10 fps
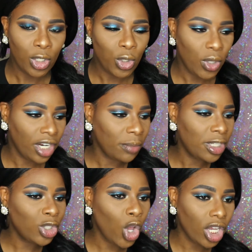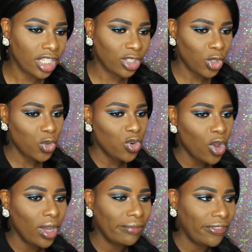you hear me talking, so you
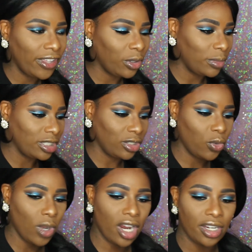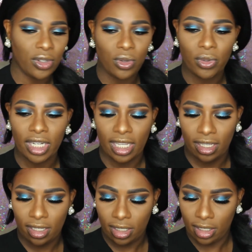know I'm filming. So why are you doing
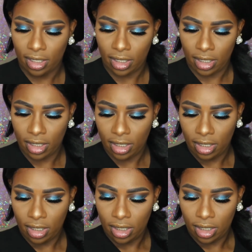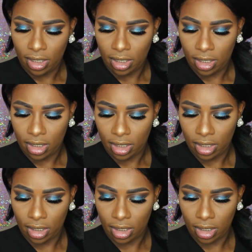that? I only gave you
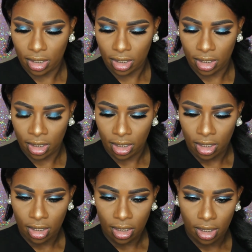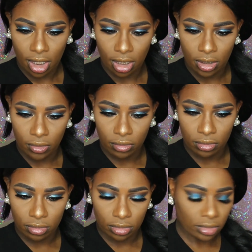a package. Thank you.
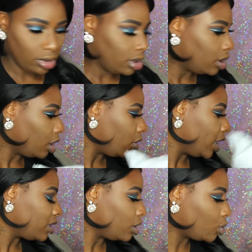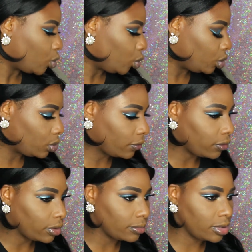You're welcome. Oh, that's the school
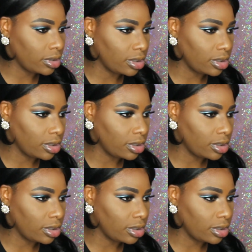uniforms.